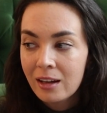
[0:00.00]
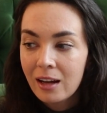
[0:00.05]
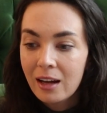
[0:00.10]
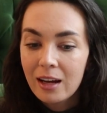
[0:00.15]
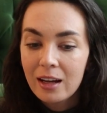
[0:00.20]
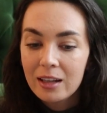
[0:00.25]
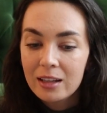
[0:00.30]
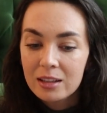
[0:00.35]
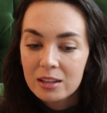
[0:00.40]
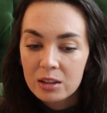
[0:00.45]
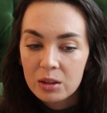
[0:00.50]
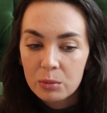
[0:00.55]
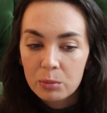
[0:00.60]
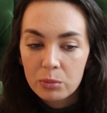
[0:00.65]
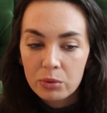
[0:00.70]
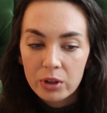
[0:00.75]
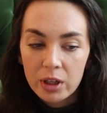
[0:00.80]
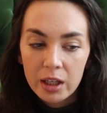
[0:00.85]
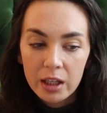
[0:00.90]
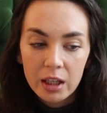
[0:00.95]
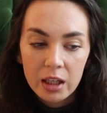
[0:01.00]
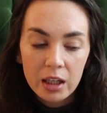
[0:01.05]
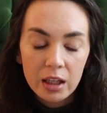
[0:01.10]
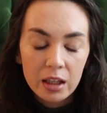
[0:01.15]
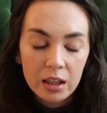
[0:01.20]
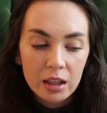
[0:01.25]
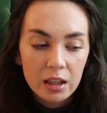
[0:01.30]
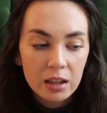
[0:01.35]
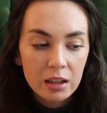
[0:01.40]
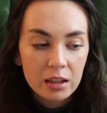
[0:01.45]
and bring
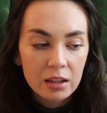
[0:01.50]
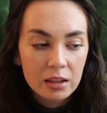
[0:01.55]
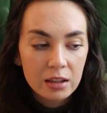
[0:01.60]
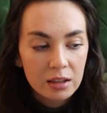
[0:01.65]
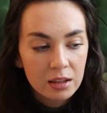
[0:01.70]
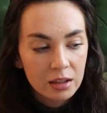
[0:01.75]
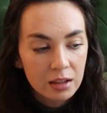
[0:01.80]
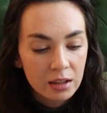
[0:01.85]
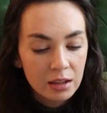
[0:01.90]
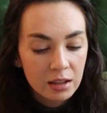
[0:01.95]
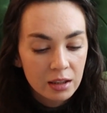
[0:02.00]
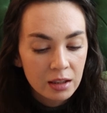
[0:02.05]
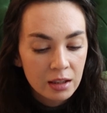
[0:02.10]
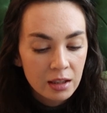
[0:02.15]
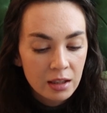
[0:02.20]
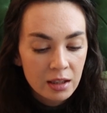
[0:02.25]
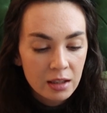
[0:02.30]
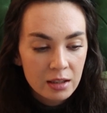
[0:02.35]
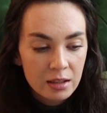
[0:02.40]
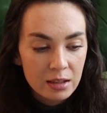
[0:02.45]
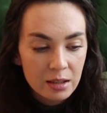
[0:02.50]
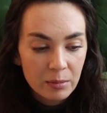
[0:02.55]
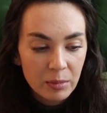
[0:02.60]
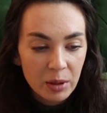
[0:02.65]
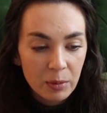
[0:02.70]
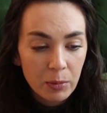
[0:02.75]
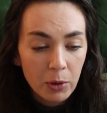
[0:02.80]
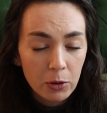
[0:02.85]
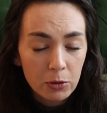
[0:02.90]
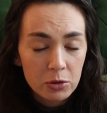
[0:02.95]
some
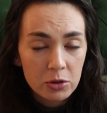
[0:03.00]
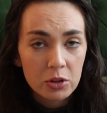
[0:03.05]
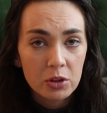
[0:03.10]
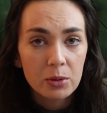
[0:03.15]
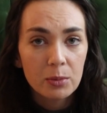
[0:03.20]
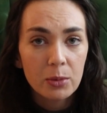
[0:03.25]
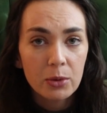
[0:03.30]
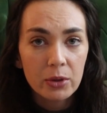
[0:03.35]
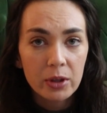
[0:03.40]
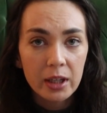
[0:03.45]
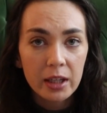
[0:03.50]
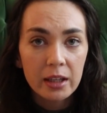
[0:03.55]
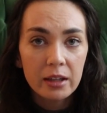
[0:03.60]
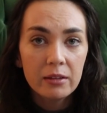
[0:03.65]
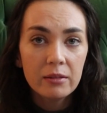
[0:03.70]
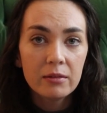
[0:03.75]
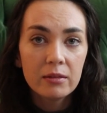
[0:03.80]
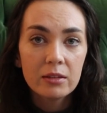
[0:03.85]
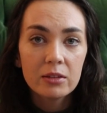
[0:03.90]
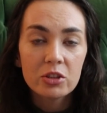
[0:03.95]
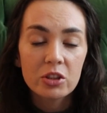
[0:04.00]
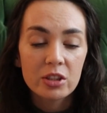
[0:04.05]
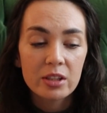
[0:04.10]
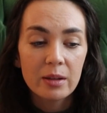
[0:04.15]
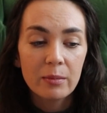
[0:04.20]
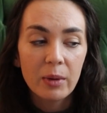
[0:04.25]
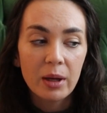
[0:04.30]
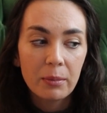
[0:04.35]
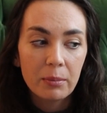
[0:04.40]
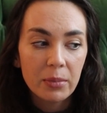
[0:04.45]
like poster board, just
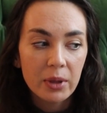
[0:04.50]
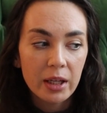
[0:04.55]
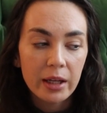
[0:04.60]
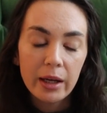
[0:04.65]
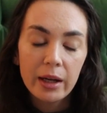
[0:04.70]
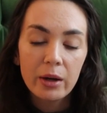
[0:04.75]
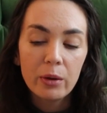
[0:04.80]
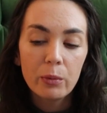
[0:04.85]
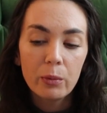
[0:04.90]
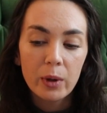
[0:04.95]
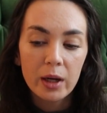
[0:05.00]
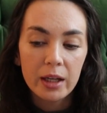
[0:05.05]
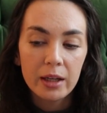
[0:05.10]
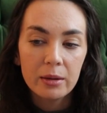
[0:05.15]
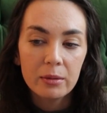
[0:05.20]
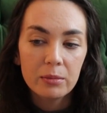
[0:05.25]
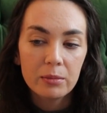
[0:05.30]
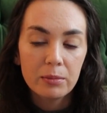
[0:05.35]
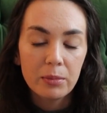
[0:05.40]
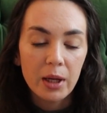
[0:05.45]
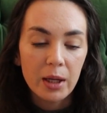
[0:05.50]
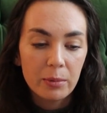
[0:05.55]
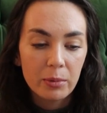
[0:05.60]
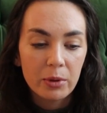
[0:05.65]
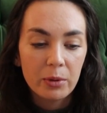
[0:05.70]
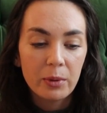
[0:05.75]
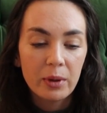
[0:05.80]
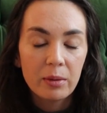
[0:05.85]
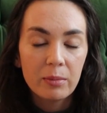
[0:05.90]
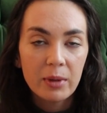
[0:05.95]
some like big white
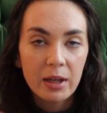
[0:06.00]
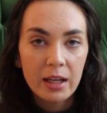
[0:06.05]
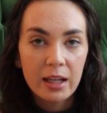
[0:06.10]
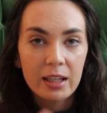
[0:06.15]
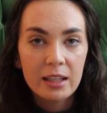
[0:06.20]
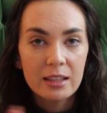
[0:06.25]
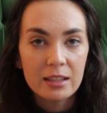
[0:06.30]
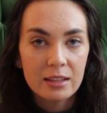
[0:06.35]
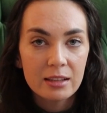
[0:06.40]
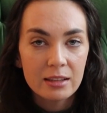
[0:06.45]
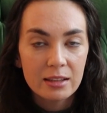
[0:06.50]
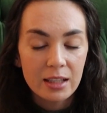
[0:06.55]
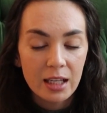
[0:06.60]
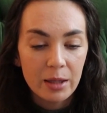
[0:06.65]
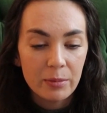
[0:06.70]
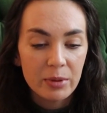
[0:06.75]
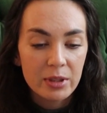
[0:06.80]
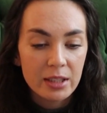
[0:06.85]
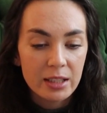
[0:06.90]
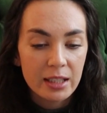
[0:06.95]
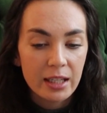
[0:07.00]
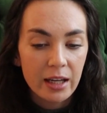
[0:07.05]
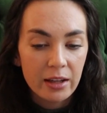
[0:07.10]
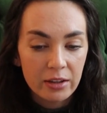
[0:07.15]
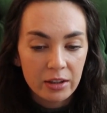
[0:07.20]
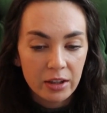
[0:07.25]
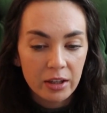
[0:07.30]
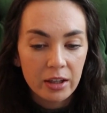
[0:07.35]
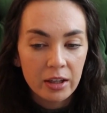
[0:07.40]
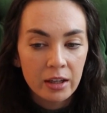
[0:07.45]
paper with me. I can tape it
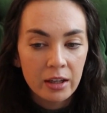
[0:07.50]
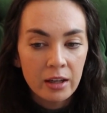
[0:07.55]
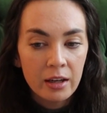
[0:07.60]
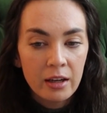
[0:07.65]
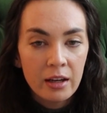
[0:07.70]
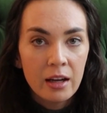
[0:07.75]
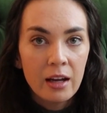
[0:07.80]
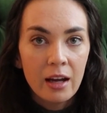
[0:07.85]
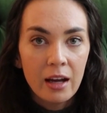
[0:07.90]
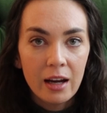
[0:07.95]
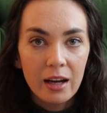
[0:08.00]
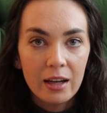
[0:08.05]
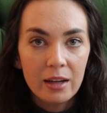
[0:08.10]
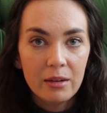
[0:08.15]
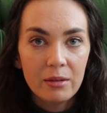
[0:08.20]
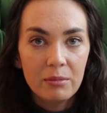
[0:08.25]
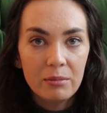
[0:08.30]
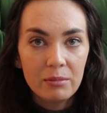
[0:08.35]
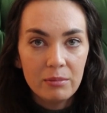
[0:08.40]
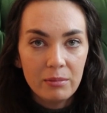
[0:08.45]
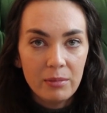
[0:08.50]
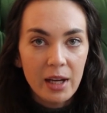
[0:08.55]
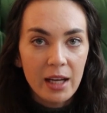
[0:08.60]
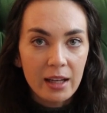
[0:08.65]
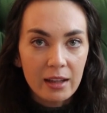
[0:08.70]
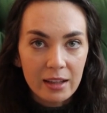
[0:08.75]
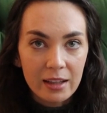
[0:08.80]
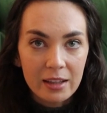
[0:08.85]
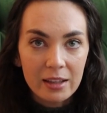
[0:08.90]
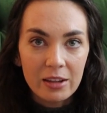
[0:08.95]
together and
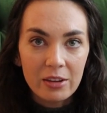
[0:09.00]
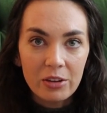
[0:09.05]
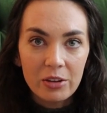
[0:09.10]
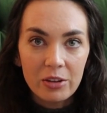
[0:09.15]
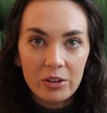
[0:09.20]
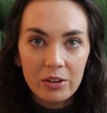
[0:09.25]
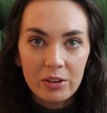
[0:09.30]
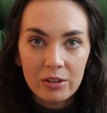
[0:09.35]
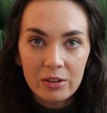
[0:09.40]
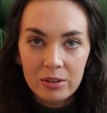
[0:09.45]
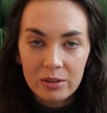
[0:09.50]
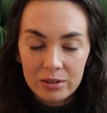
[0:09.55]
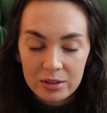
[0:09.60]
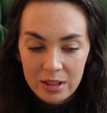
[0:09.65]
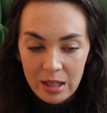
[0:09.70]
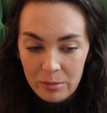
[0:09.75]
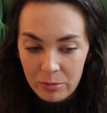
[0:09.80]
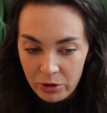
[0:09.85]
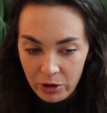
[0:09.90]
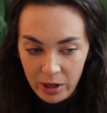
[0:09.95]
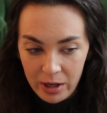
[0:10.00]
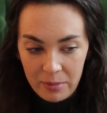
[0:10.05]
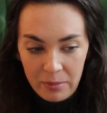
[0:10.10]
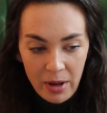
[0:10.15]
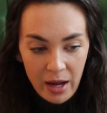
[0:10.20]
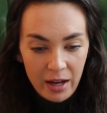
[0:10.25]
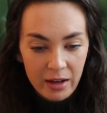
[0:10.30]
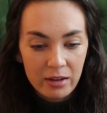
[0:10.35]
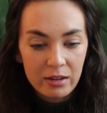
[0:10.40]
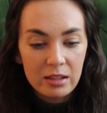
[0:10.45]
make like a little temporary
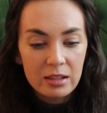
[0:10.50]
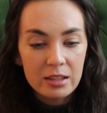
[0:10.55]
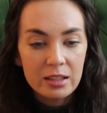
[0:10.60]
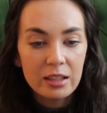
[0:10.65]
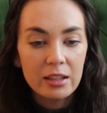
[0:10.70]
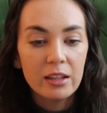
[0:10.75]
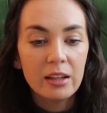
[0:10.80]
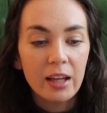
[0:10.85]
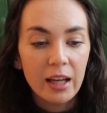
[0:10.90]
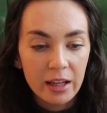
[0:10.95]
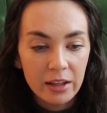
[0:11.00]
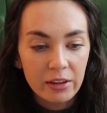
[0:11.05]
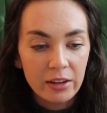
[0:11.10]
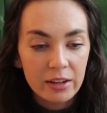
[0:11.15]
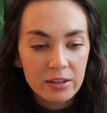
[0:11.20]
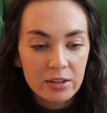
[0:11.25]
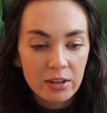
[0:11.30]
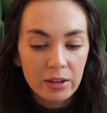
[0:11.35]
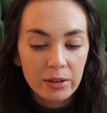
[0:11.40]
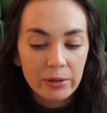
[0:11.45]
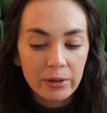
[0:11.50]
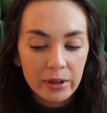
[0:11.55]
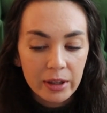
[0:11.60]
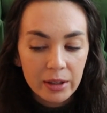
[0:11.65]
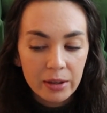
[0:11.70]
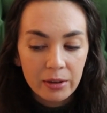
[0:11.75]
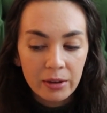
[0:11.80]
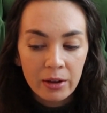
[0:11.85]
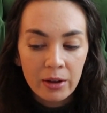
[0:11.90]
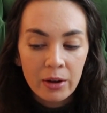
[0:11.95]
mat to lay this all
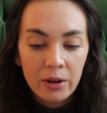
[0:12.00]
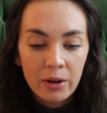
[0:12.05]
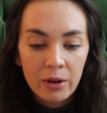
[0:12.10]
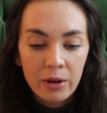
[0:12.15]
on